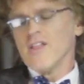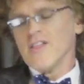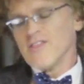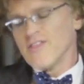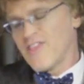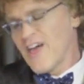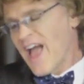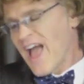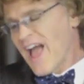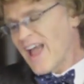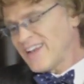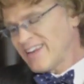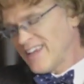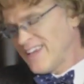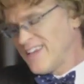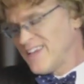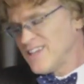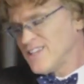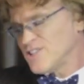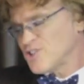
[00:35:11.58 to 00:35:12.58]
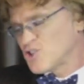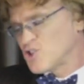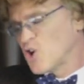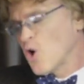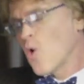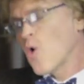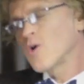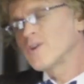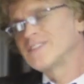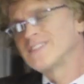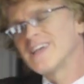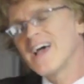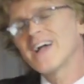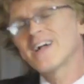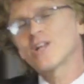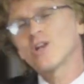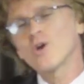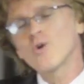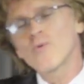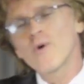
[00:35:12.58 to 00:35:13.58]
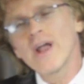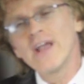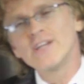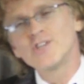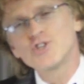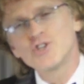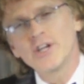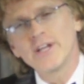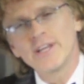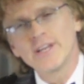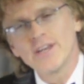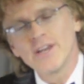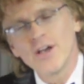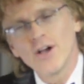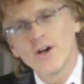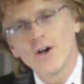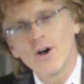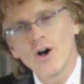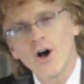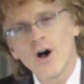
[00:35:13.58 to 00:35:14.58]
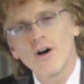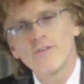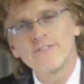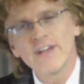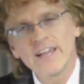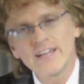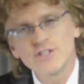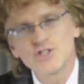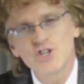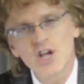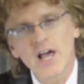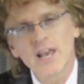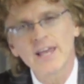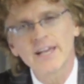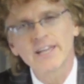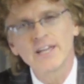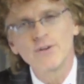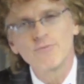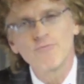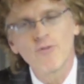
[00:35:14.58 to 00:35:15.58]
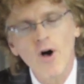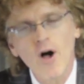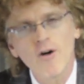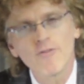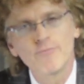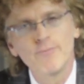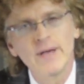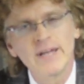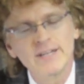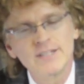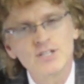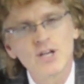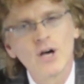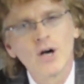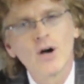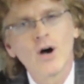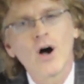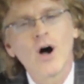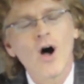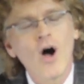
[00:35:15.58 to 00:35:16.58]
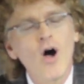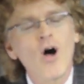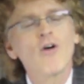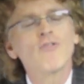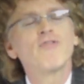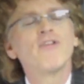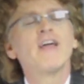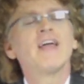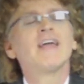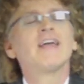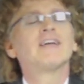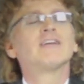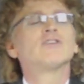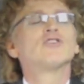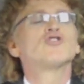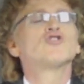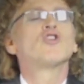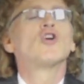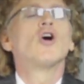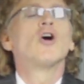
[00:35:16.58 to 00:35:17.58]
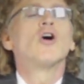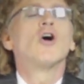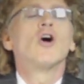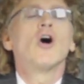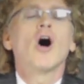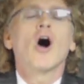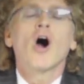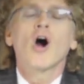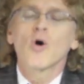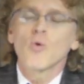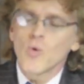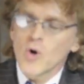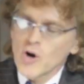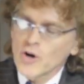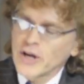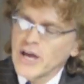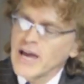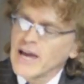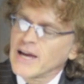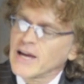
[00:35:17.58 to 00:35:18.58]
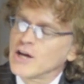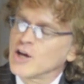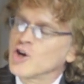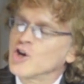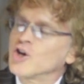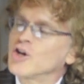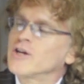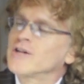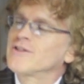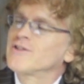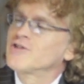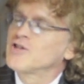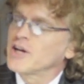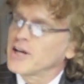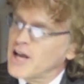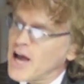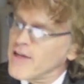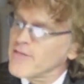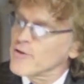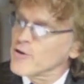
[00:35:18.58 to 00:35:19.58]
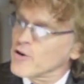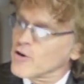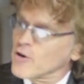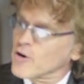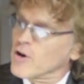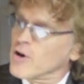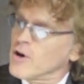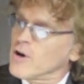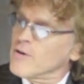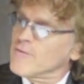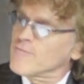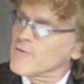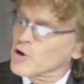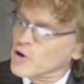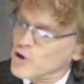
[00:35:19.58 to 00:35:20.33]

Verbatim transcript: that is your declaration of angelic involvement all things are working together for